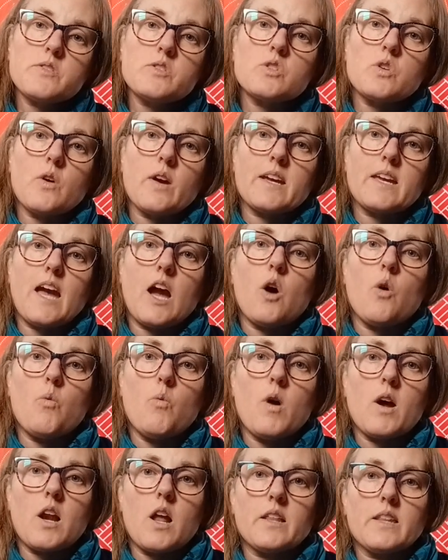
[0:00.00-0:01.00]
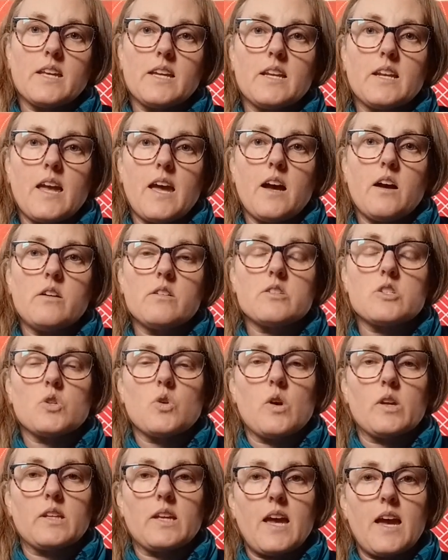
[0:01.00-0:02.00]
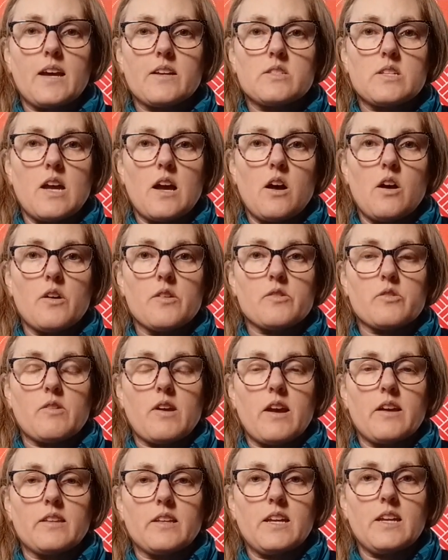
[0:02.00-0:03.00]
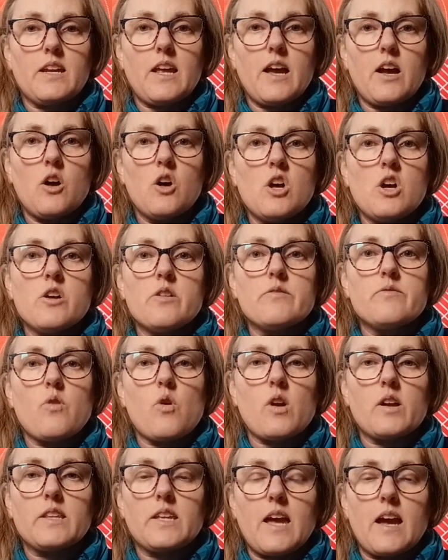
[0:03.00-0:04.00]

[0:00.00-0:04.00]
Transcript: So I count 1 on the inhale, 2 on the exhale, 3 on the inhale, 4 on the